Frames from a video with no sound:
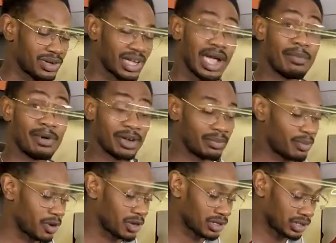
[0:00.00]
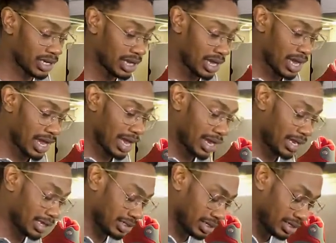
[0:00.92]
cardboard box,
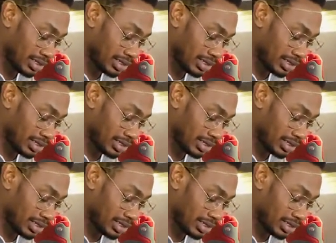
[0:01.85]
and